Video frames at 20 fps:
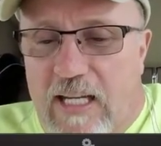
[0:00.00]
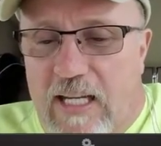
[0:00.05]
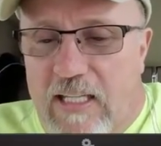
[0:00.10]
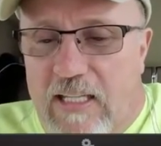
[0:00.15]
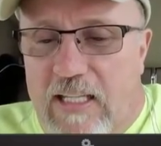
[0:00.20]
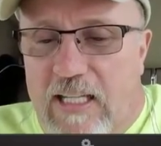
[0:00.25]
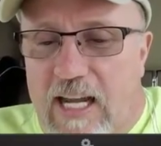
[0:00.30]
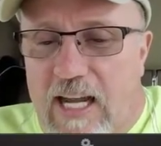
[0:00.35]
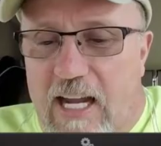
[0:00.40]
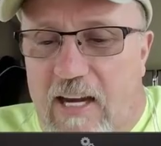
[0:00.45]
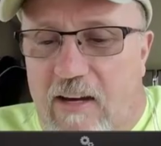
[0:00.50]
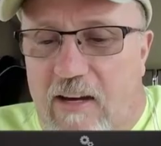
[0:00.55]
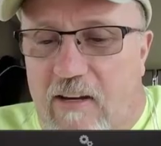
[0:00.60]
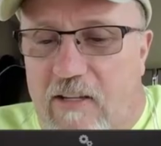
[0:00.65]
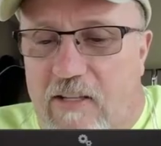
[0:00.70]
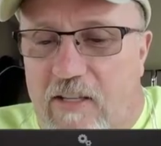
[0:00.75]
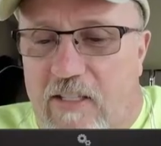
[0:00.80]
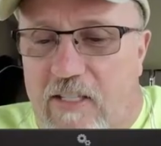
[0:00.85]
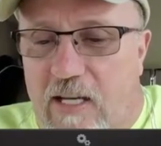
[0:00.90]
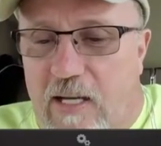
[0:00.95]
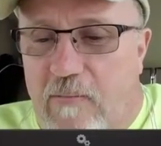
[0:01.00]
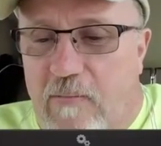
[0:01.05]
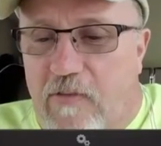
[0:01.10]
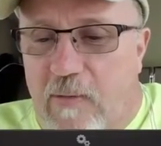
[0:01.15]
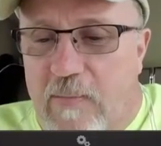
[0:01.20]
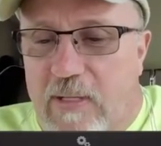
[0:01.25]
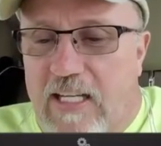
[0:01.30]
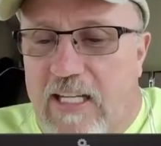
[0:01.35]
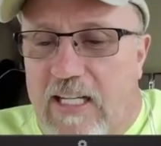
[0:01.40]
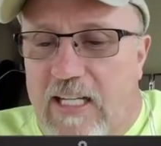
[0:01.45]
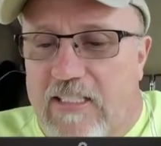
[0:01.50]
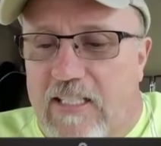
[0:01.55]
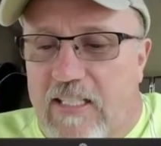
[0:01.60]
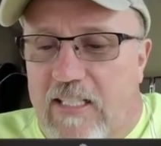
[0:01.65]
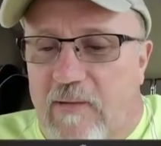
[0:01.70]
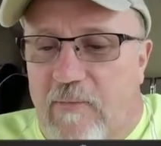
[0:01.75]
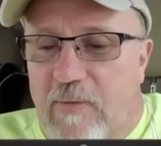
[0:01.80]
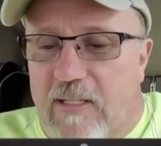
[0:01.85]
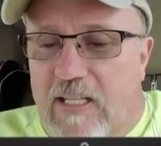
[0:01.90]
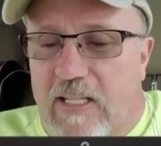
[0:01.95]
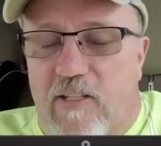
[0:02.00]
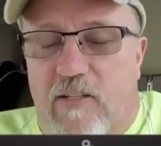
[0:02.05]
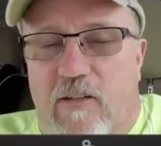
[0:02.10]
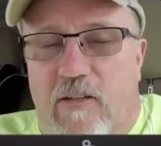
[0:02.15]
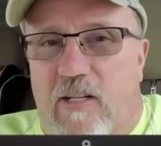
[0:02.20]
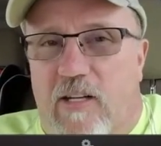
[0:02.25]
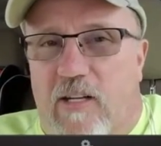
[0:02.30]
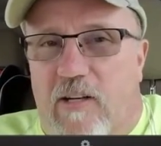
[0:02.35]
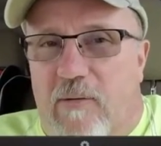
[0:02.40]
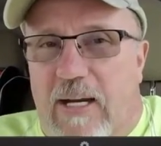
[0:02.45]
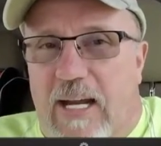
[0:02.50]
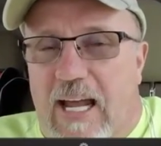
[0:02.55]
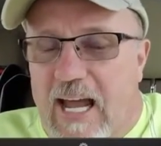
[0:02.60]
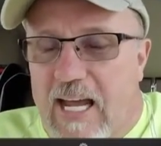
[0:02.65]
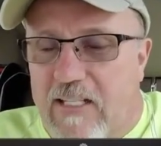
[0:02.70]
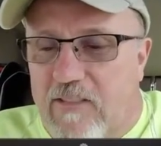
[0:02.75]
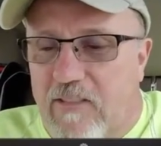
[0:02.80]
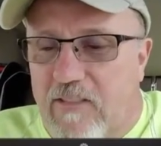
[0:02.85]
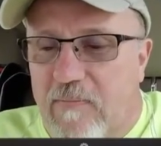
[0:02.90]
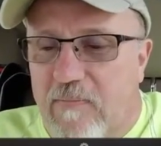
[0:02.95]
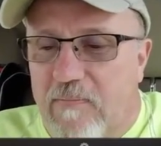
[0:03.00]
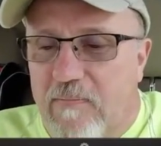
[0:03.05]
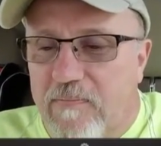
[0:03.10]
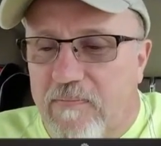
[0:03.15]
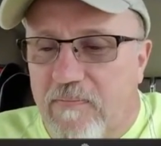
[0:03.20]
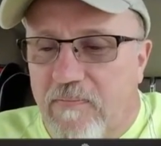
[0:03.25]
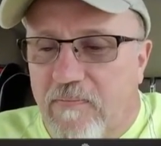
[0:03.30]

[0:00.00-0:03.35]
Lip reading: in the air could come from an incident with a nuclear reactor.